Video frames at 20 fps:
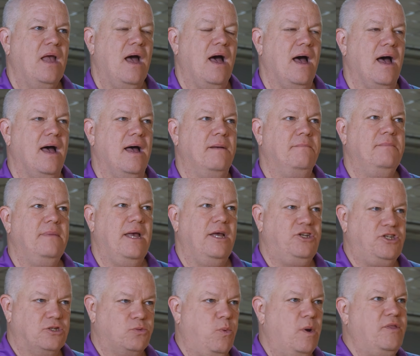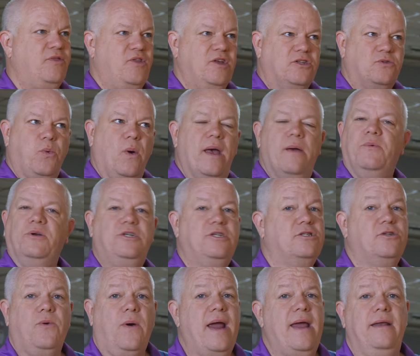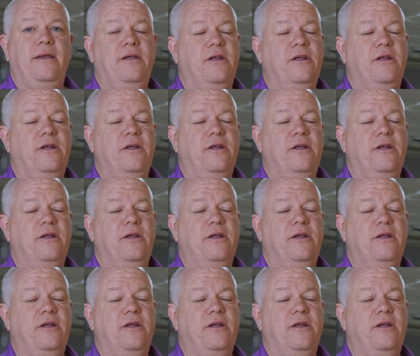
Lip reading: and just went this way, which is great,